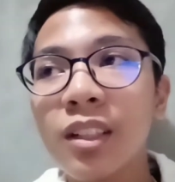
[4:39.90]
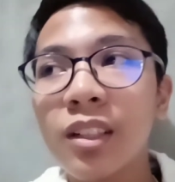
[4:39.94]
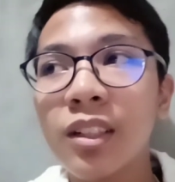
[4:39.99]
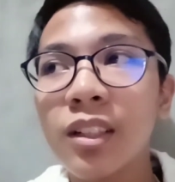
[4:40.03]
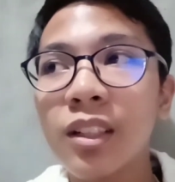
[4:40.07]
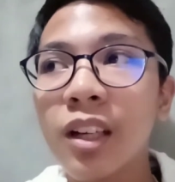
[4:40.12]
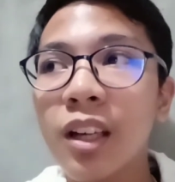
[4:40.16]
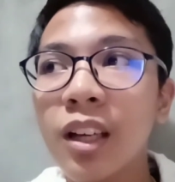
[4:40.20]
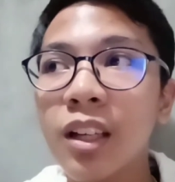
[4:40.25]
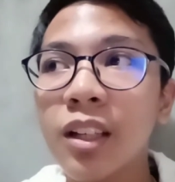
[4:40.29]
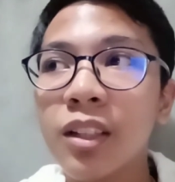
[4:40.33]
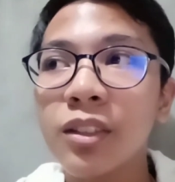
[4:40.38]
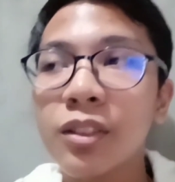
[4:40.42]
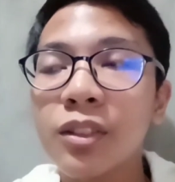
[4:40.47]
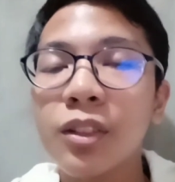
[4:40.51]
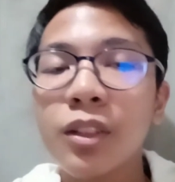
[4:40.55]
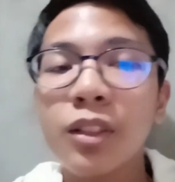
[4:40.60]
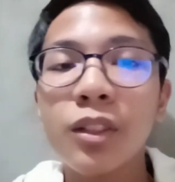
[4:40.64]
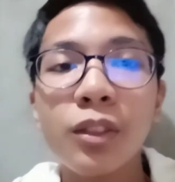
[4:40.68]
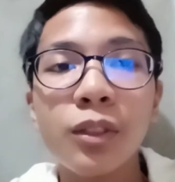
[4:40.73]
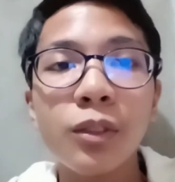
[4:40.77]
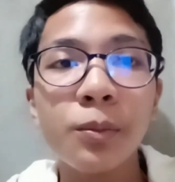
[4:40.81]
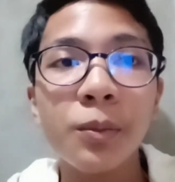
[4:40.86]
and
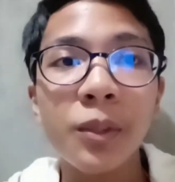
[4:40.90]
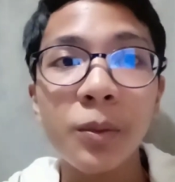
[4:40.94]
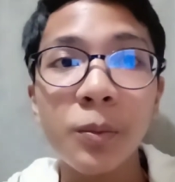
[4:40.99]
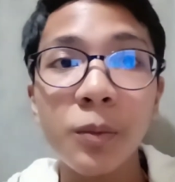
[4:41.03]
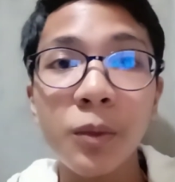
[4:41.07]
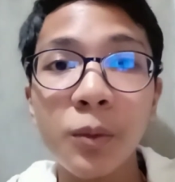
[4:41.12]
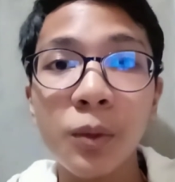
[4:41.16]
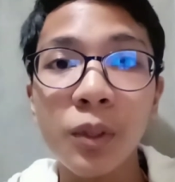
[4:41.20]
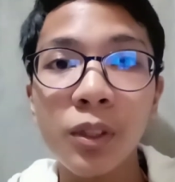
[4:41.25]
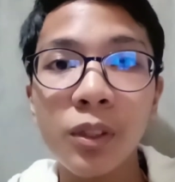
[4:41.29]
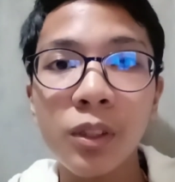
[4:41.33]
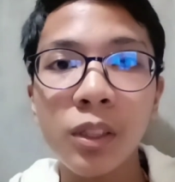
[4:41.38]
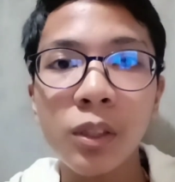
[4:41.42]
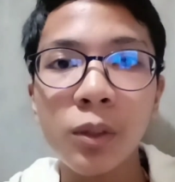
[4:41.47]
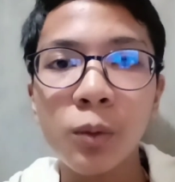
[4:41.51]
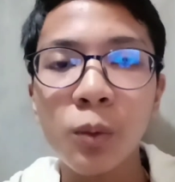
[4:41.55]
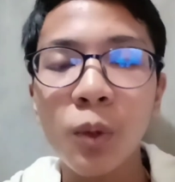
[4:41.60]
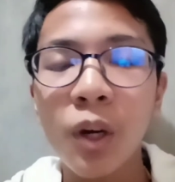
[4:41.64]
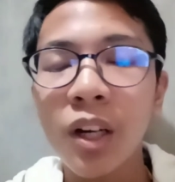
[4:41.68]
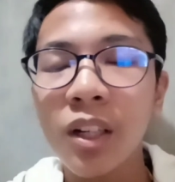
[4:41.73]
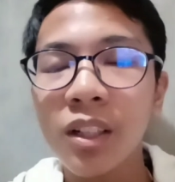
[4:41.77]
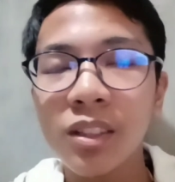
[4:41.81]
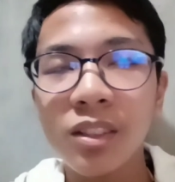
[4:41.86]
you might be wondering
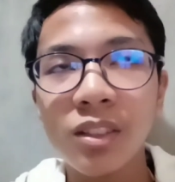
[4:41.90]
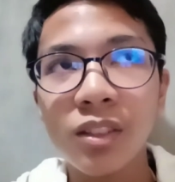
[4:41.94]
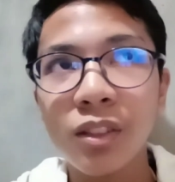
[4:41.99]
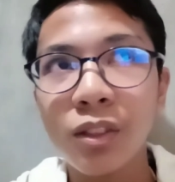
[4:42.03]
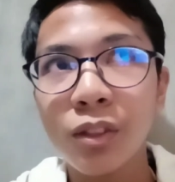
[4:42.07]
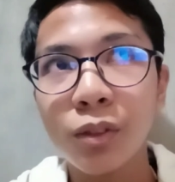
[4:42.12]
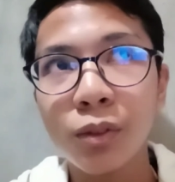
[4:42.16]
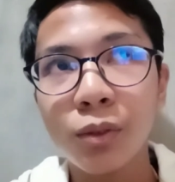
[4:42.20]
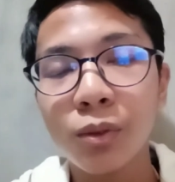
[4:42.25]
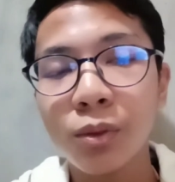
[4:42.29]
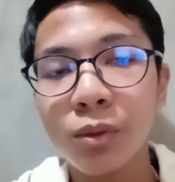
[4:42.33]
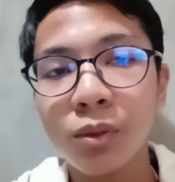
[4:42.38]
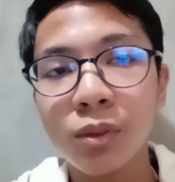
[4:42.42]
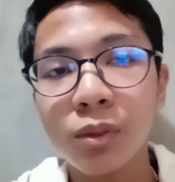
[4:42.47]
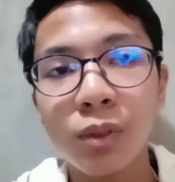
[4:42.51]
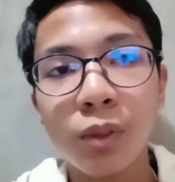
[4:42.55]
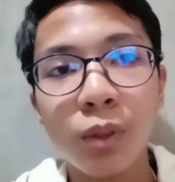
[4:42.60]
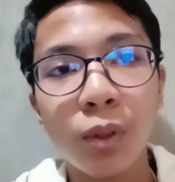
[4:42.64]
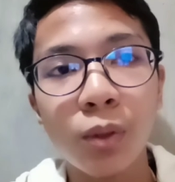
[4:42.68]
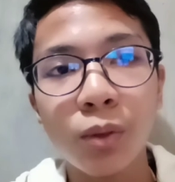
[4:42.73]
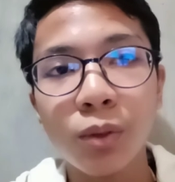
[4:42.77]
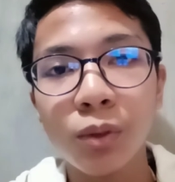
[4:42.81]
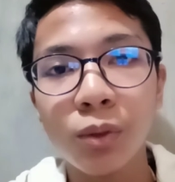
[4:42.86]
why is there new,
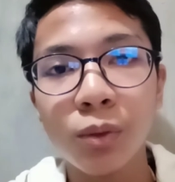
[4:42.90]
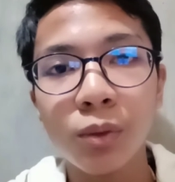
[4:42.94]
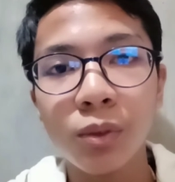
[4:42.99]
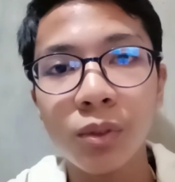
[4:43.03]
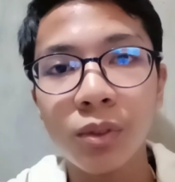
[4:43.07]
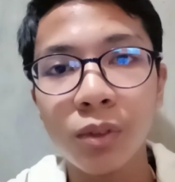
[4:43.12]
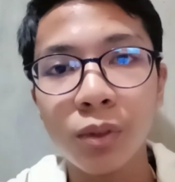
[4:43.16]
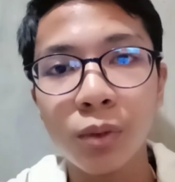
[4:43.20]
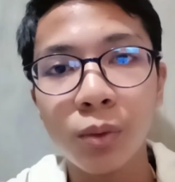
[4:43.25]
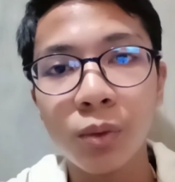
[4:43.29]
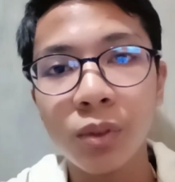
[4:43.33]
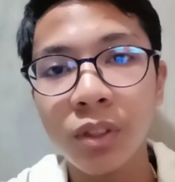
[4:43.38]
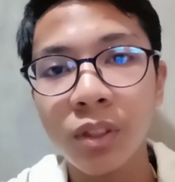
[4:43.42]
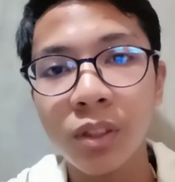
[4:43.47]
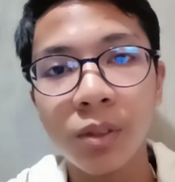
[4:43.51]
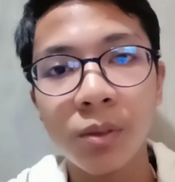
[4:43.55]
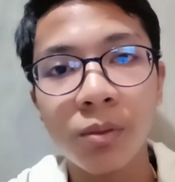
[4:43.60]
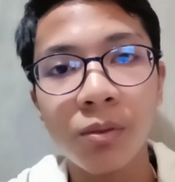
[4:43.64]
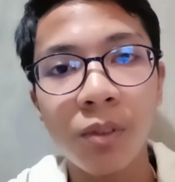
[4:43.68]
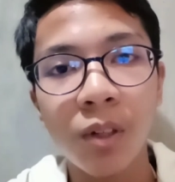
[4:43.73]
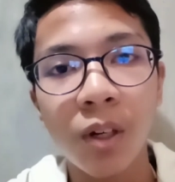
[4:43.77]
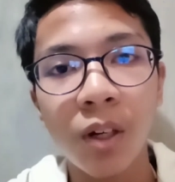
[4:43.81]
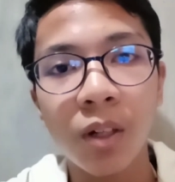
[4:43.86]
no New Year
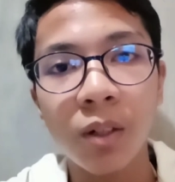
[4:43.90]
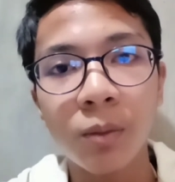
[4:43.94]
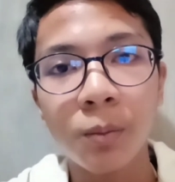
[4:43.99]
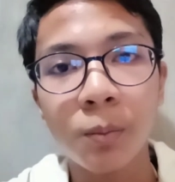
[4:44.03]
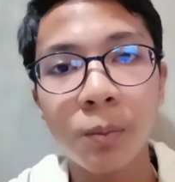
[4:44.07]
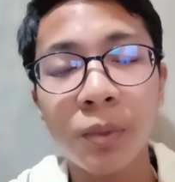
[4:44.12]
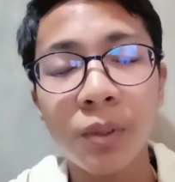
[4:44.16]
vlog?